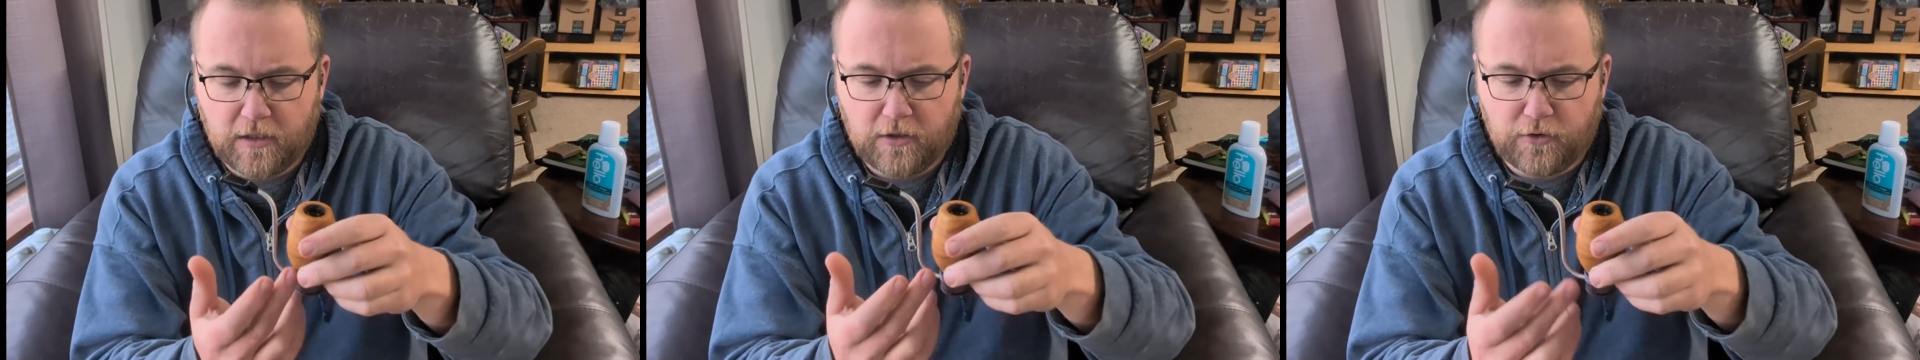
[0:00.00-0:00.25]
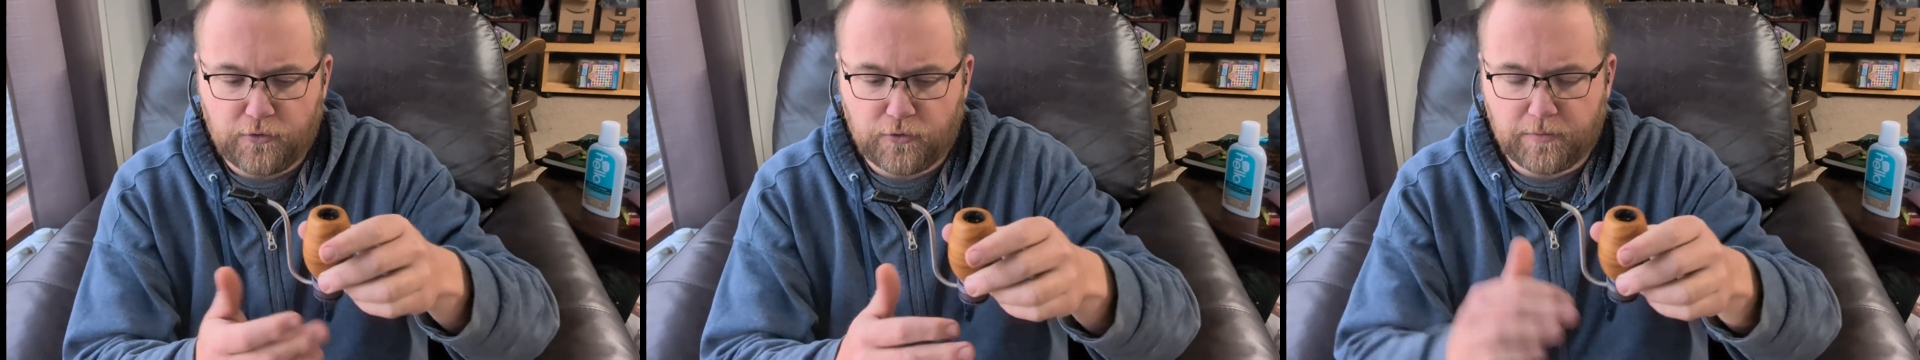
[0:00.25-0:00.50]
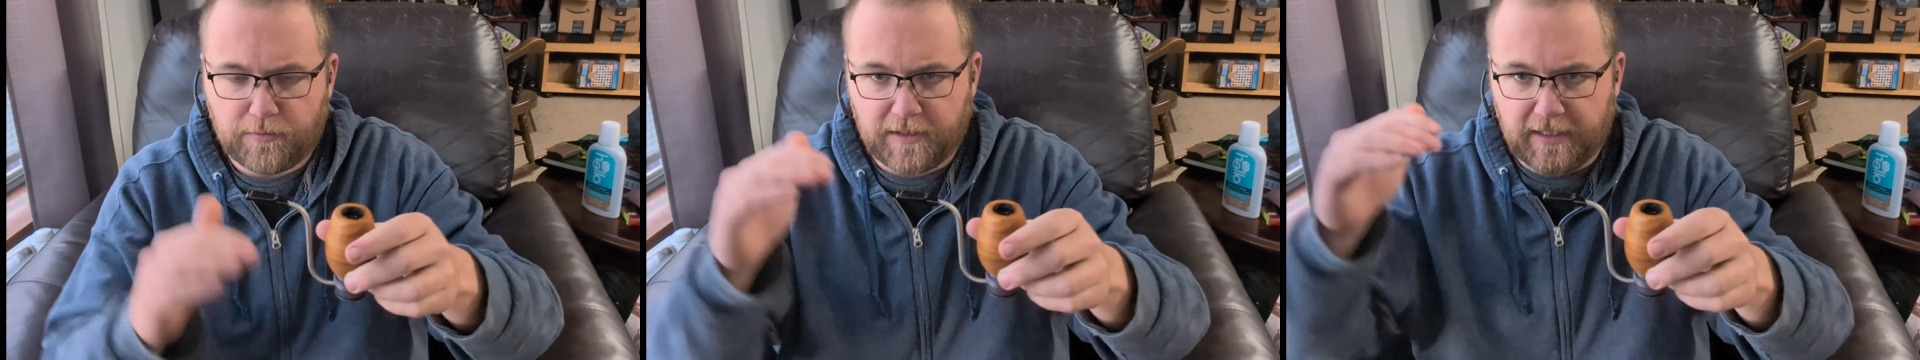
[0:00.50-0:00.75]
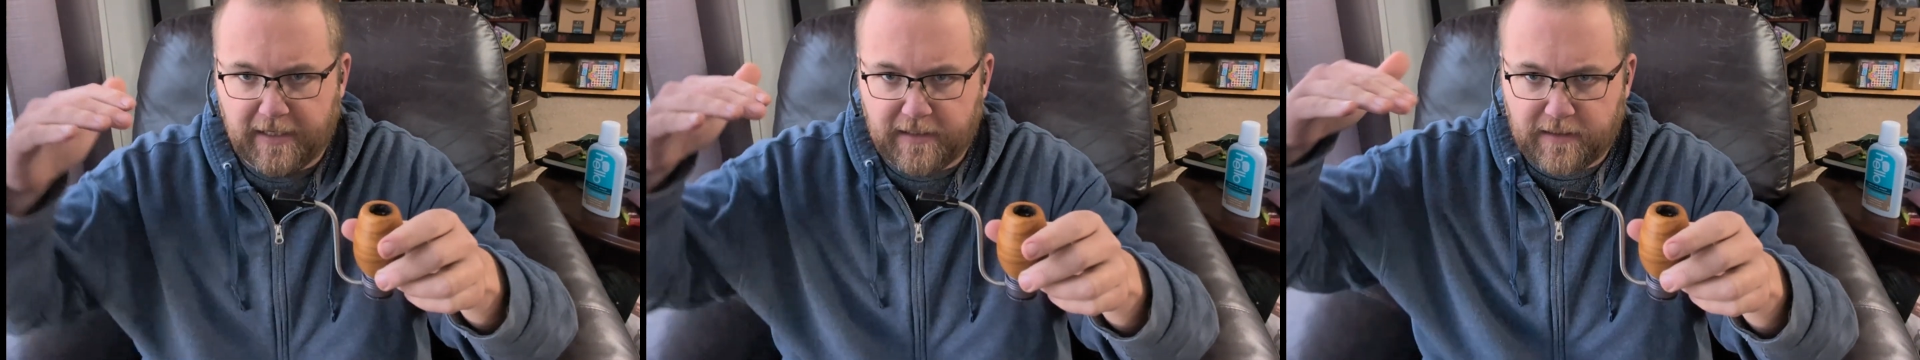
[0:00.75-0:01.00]
normally,
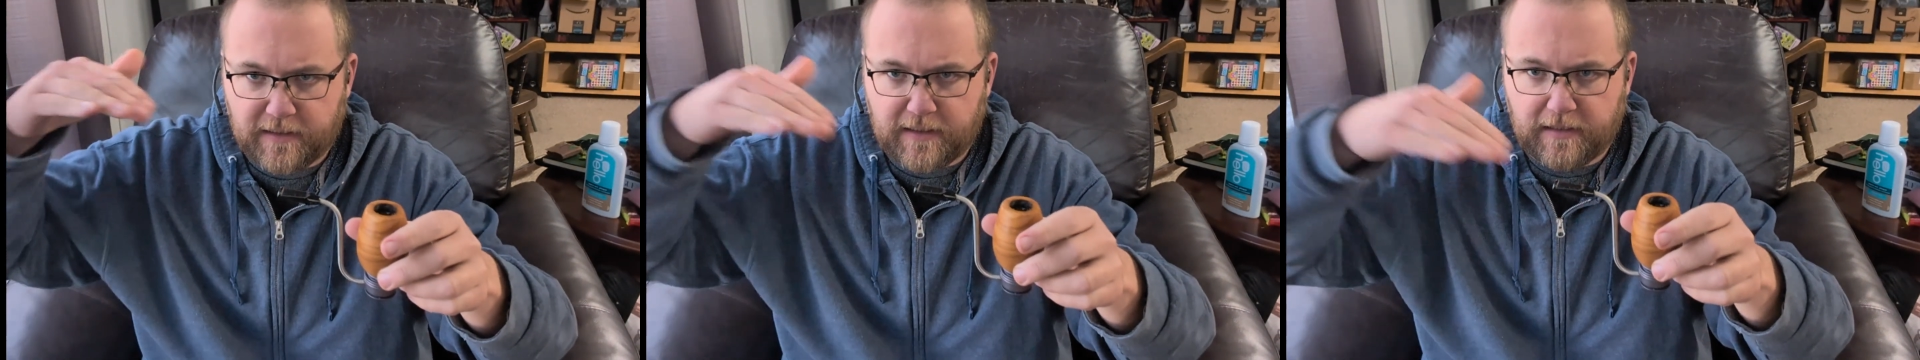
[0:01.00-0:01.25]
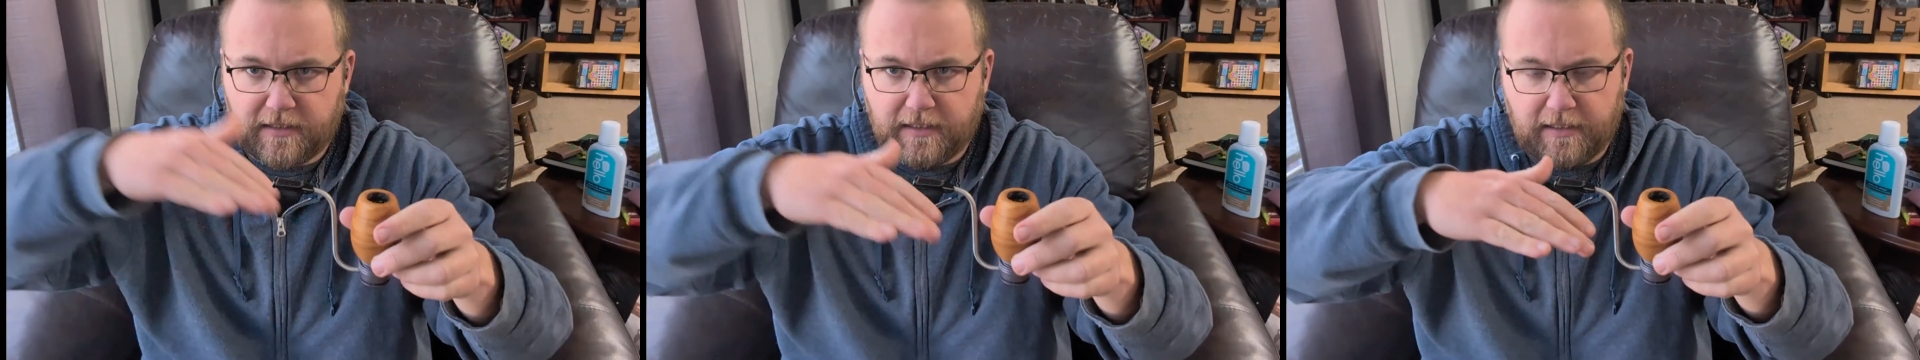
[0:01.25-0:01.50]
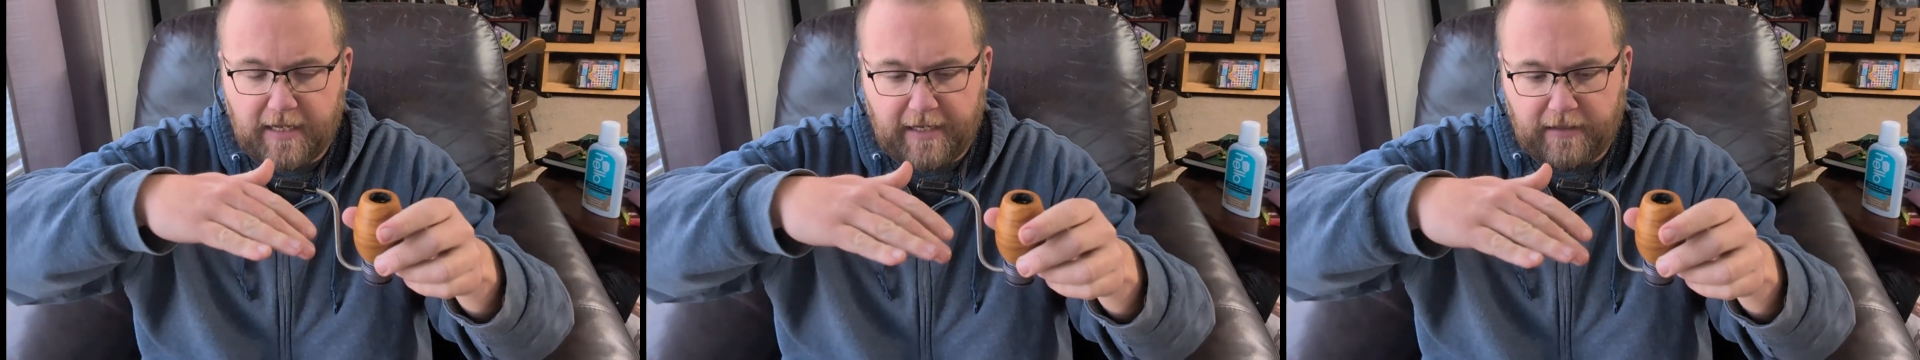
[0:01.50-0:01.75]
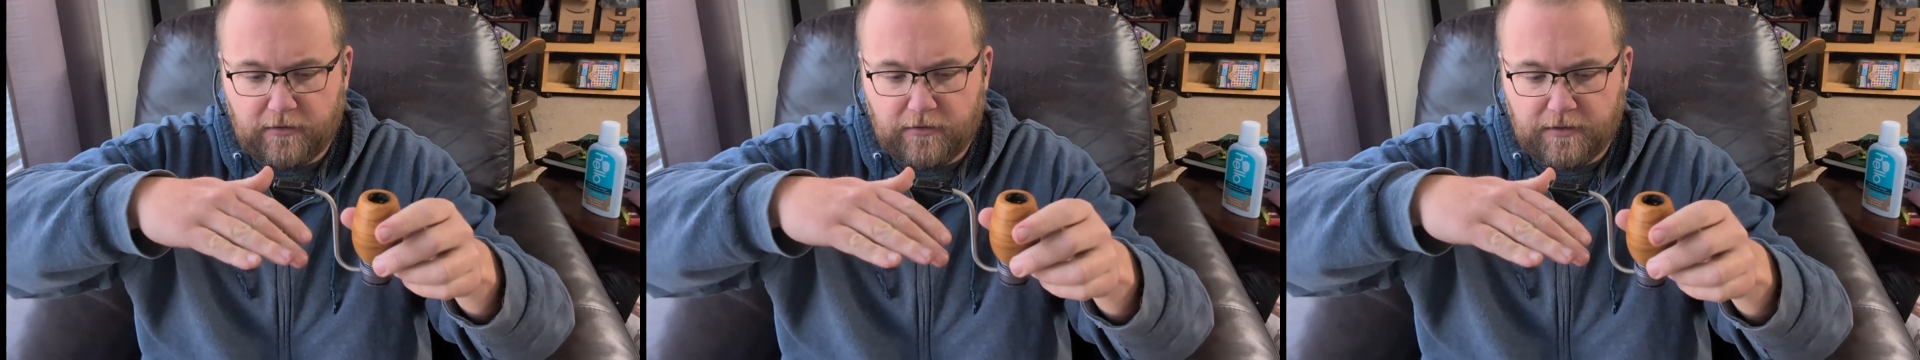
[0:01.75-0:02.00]
as it sits at an
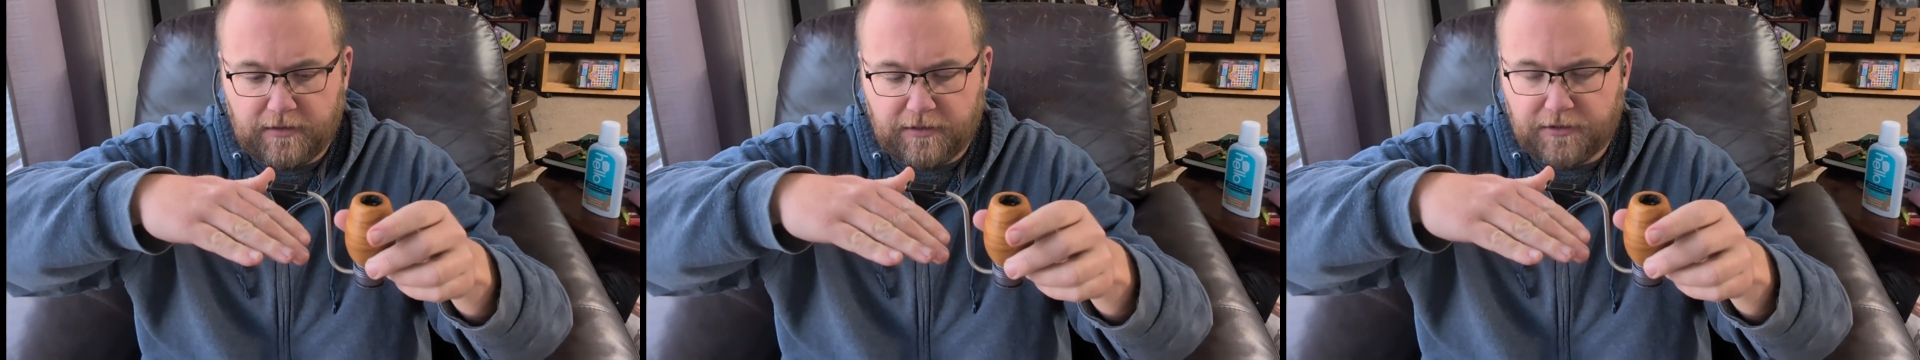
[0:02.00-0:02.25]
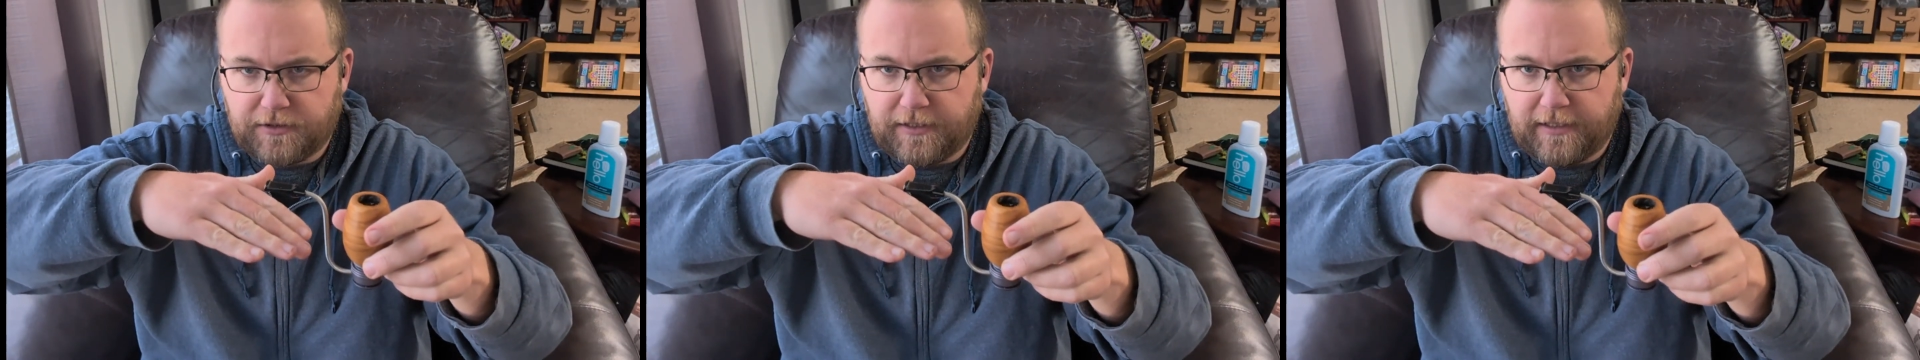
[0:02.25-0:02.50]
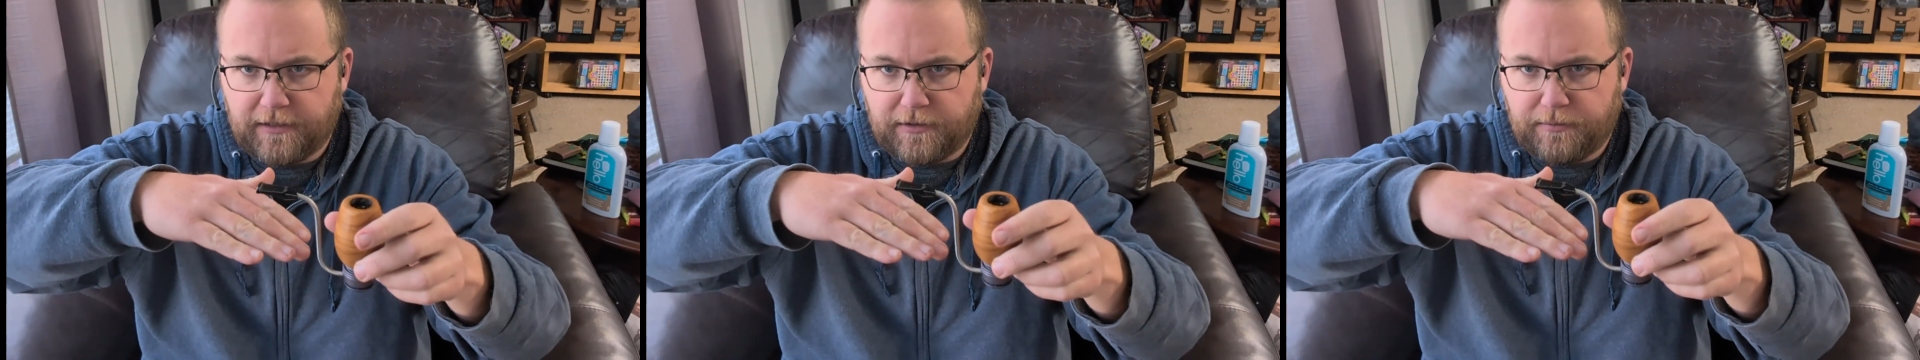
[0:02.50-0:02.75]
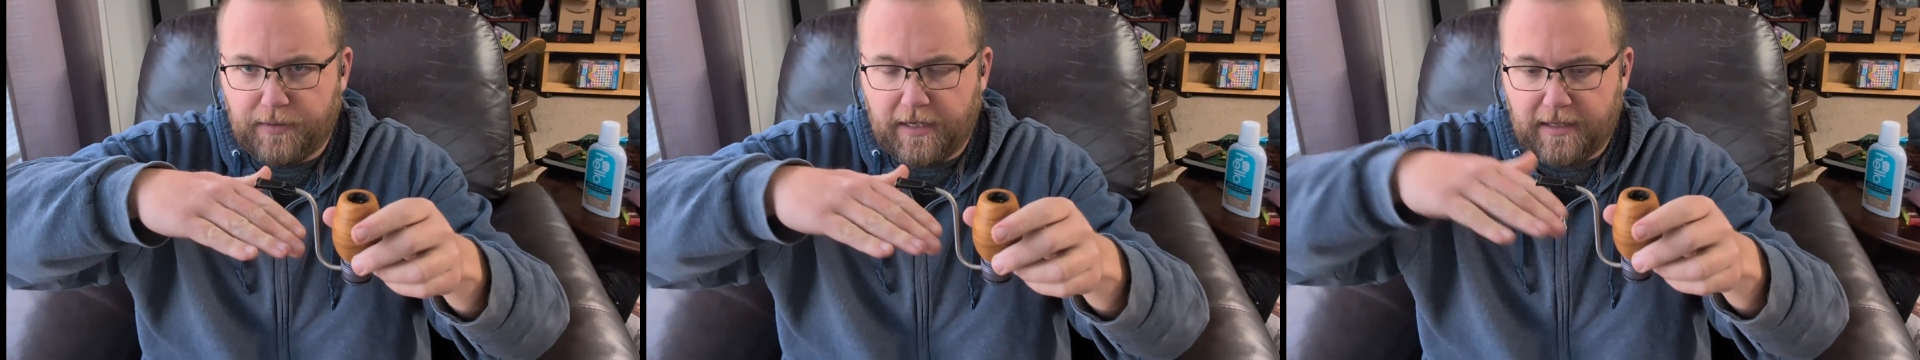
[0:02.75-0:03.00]
angle in your standard
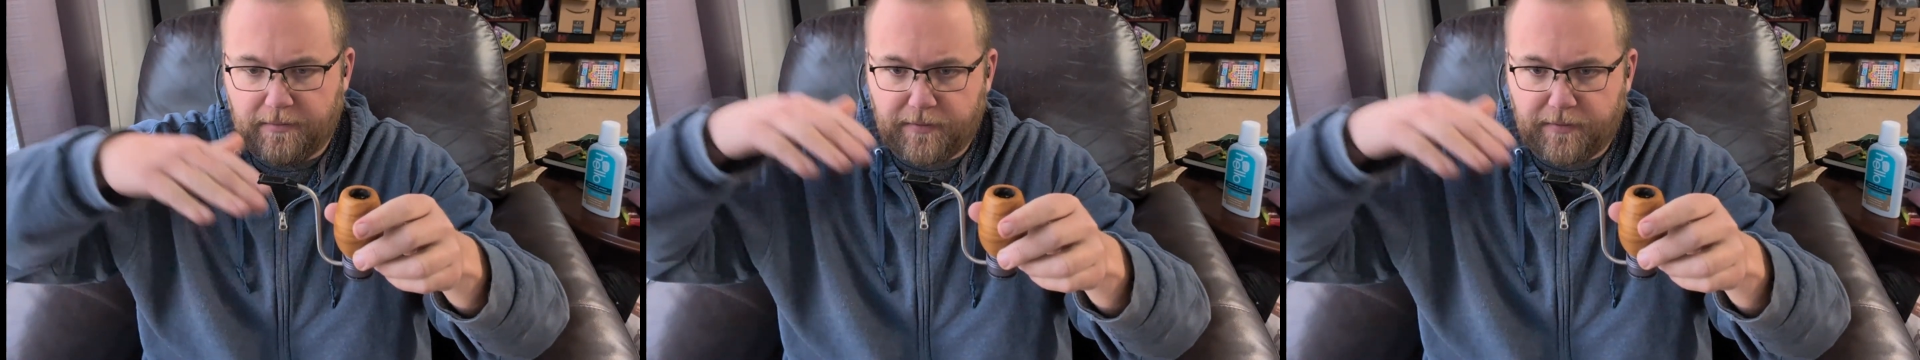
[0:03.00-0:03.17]
pipe,